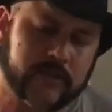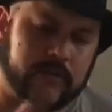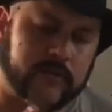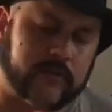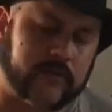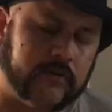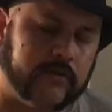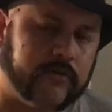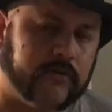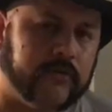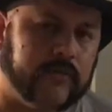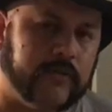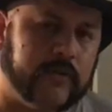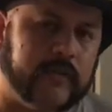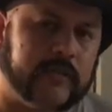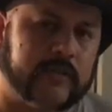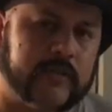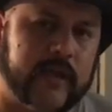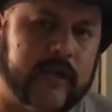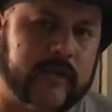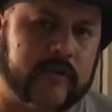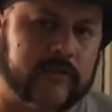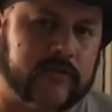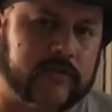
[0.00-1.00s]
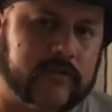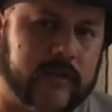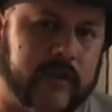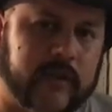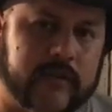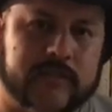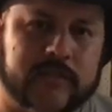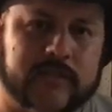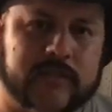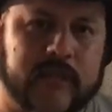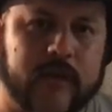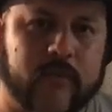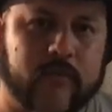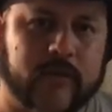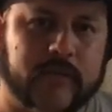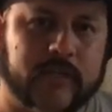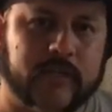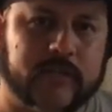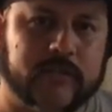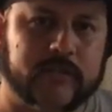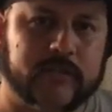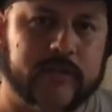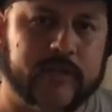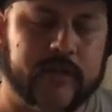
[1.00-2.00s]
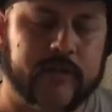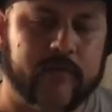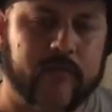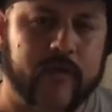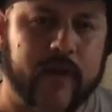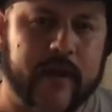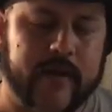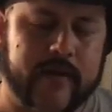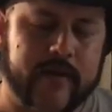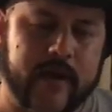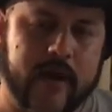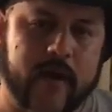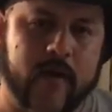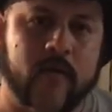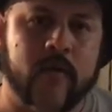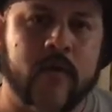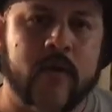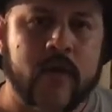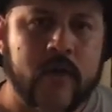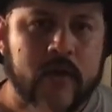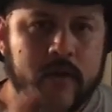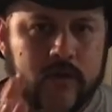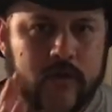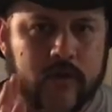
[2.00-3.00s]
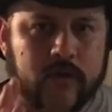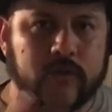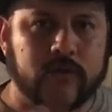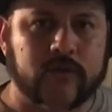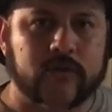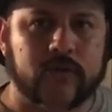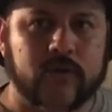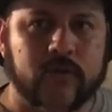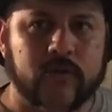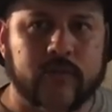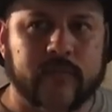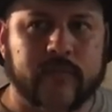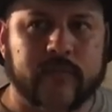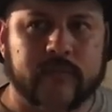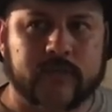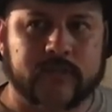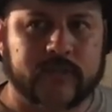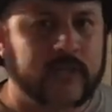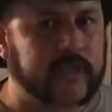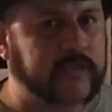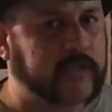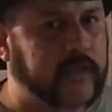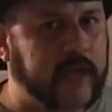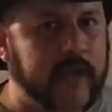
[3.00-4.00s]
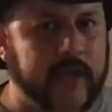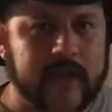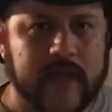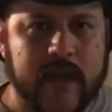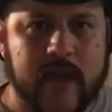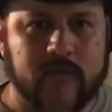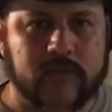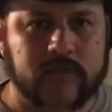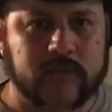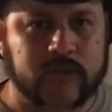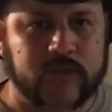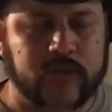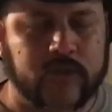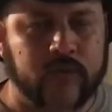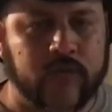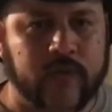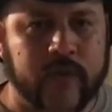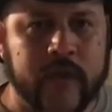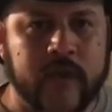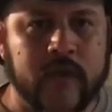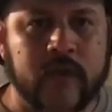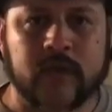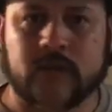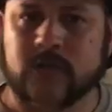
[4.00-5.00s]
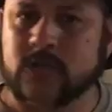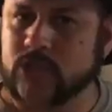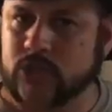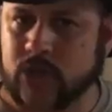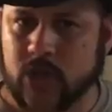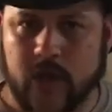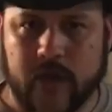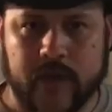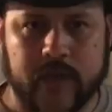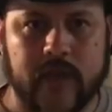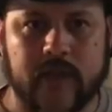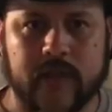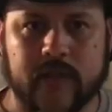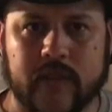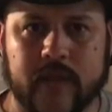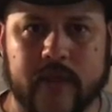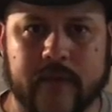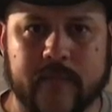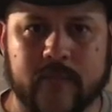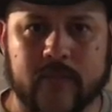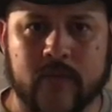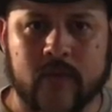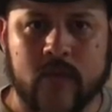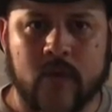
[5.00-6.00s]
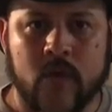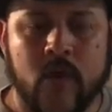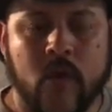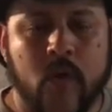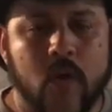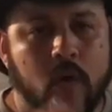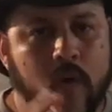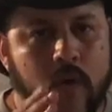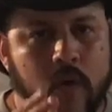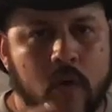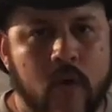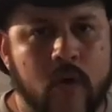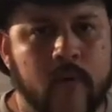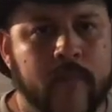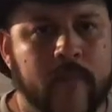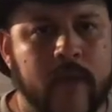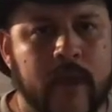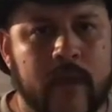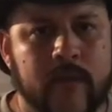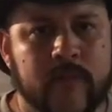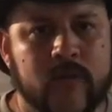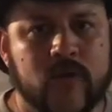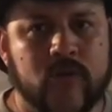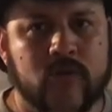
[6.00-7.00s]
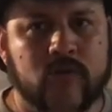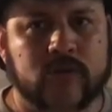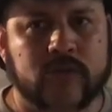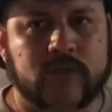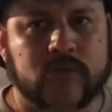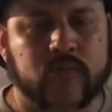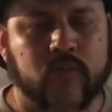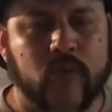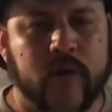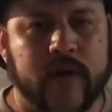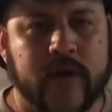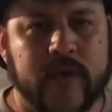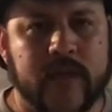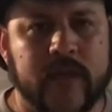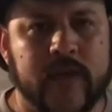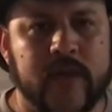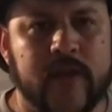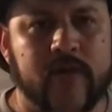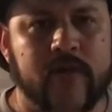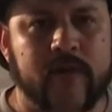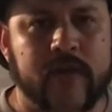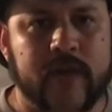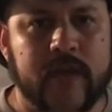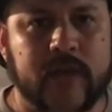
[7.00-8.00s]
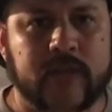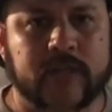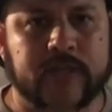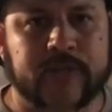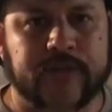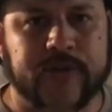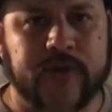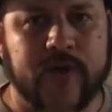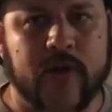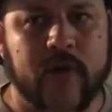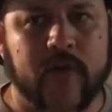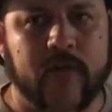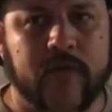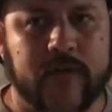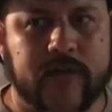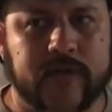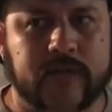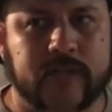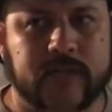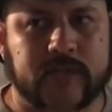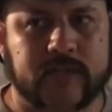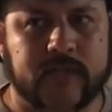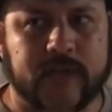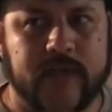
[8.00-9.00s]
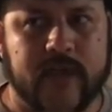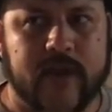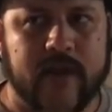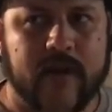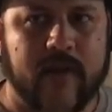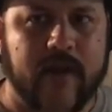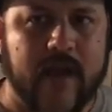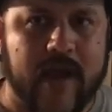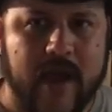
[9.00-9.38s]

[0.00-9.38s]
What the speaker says: you can do these exercises that we just did right now. You could do them just like I was doing, tonguing them, or maybe you just want to hear each note and just hear